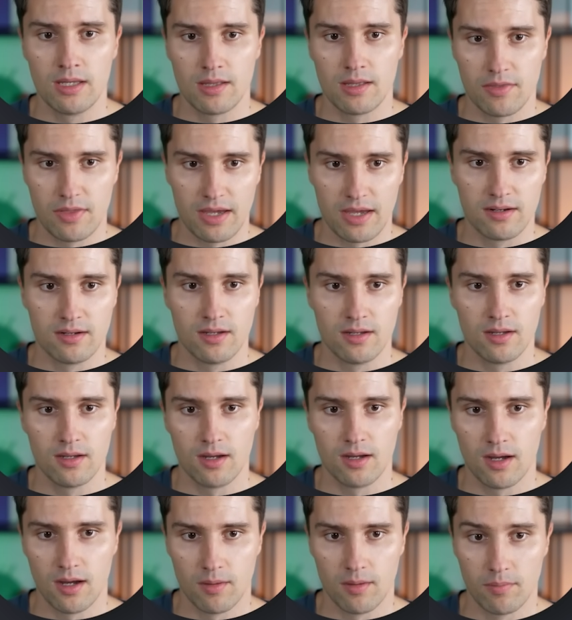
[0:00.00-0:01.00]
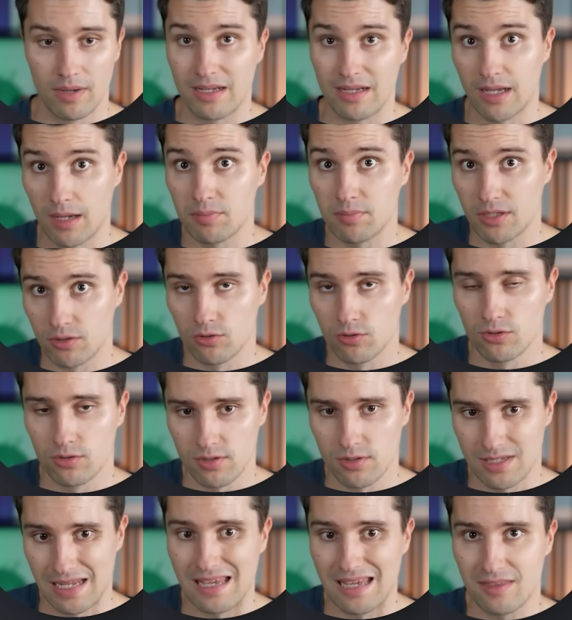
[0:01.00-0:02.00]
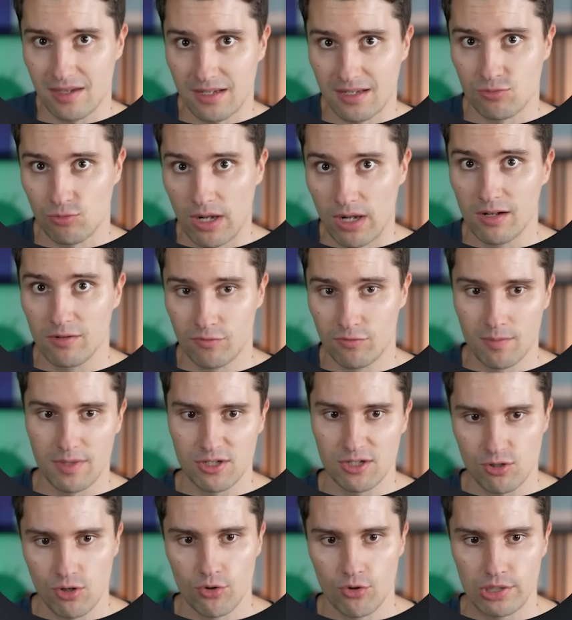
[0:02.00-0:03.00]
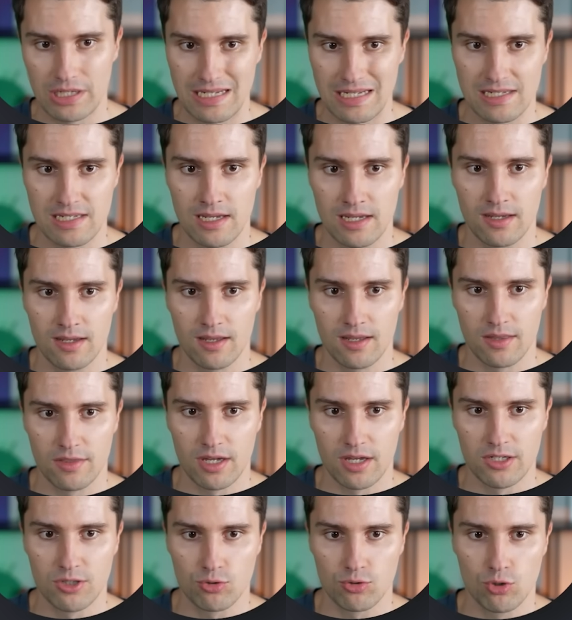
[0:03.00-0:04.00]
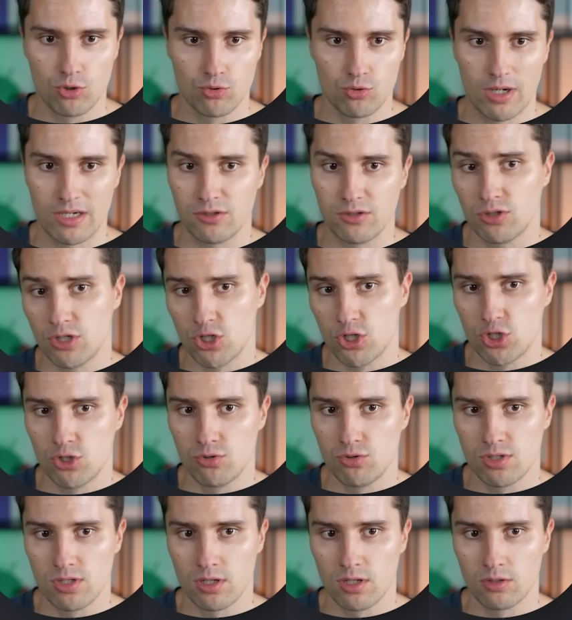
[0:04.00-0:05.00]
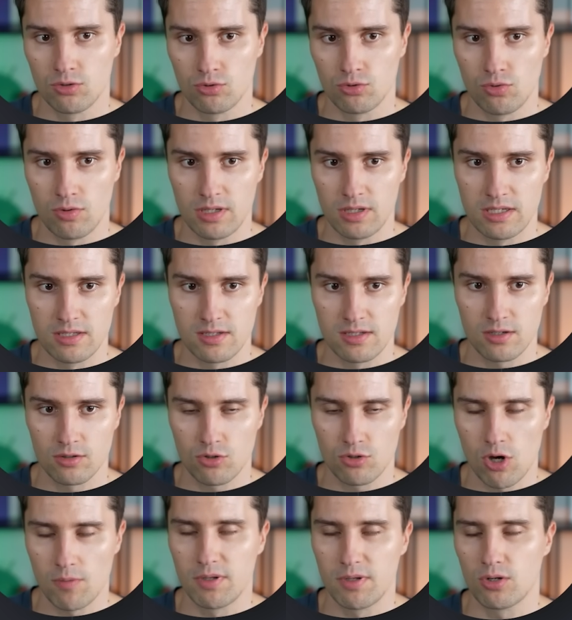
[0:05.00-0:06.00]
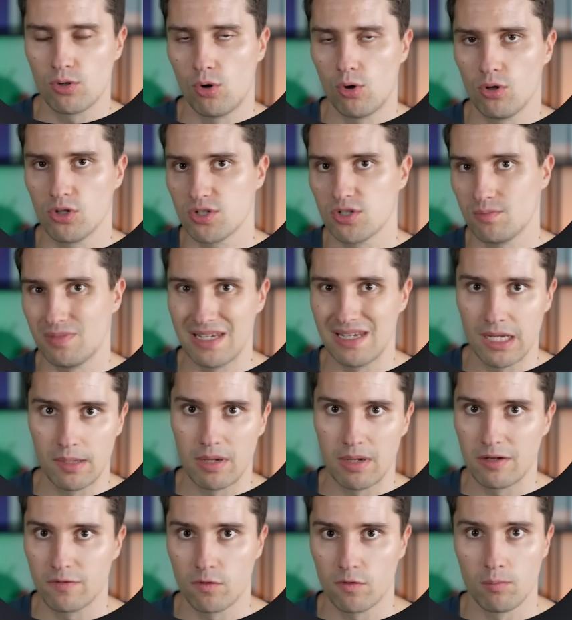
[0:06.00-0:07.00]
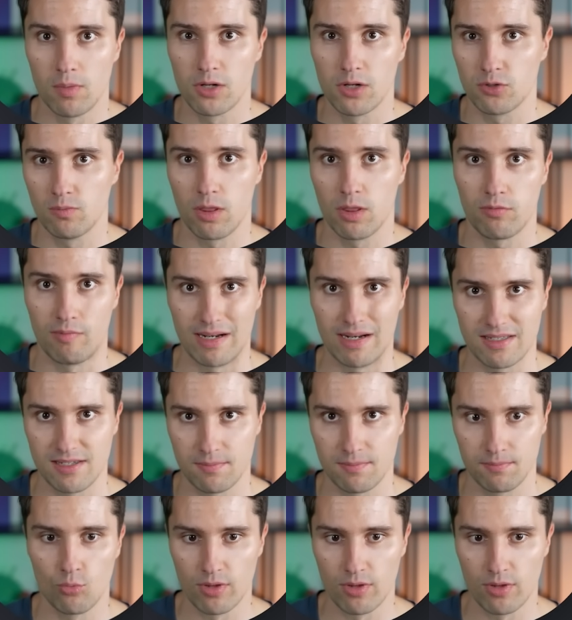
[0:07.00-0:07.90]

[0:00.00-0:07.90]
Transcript: then and update all the state as well from these coroutines, then you could run into issues due to these copy calls being made from multiple threads.